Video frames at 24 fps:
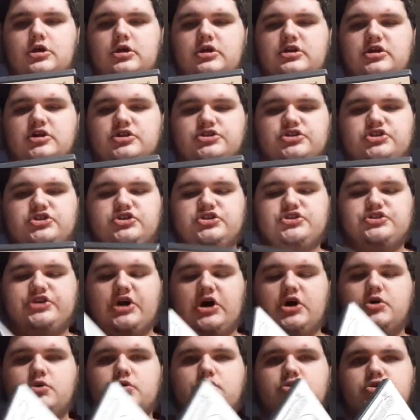Cause
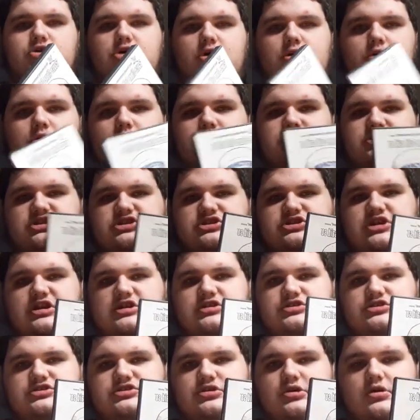Stone Cold
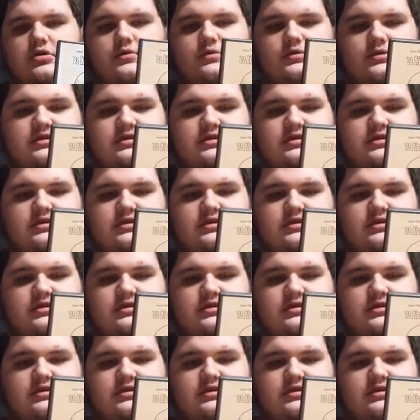said so.